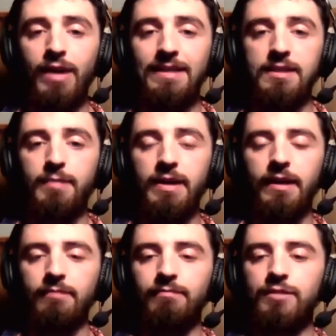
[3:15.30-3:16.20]

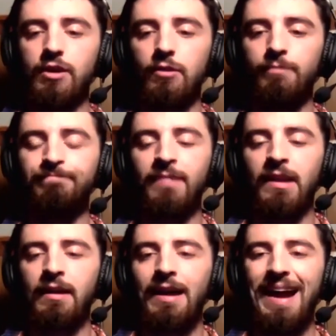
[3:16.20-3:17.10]
speaking. So
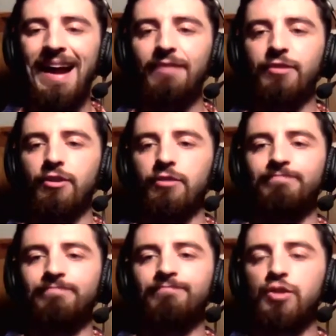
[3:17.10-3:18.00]
after
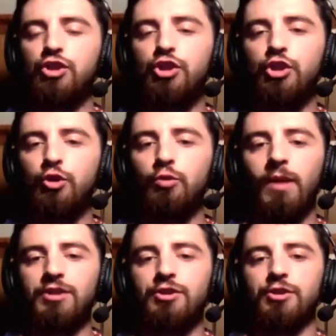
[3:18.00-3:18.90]
2
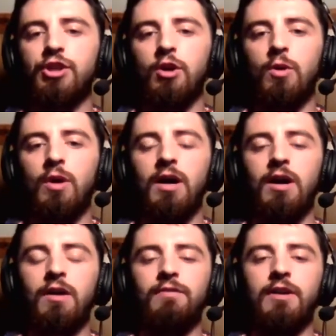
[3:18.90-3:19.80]
months or so
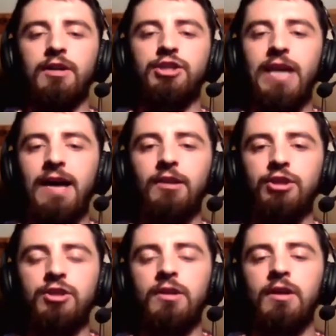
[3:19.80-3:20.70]
of a
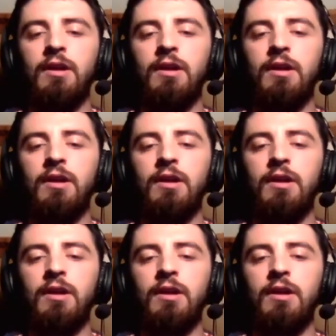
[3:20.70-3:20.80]
challenge,